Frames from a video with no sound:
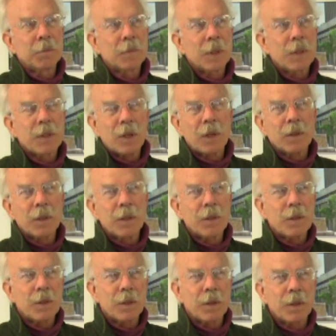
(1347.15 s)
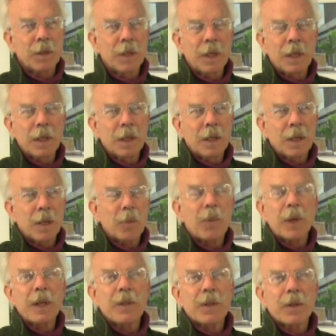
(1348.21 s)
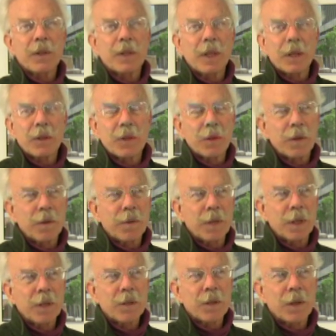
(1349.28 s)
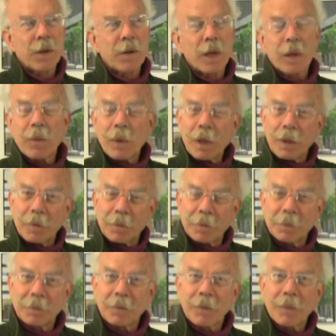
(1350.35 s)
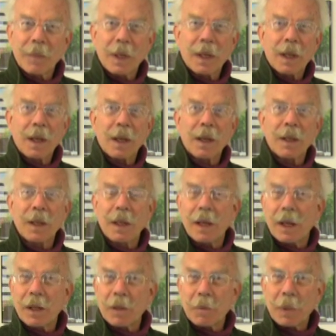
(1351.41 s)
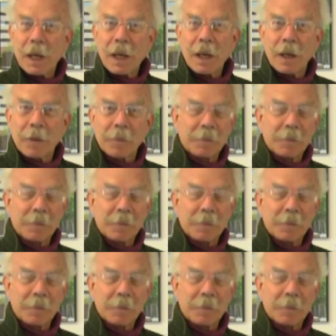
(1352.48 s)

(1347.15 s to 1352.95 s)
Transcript: consultants and appraisers and that sort of thing. So I won, and he had to pay.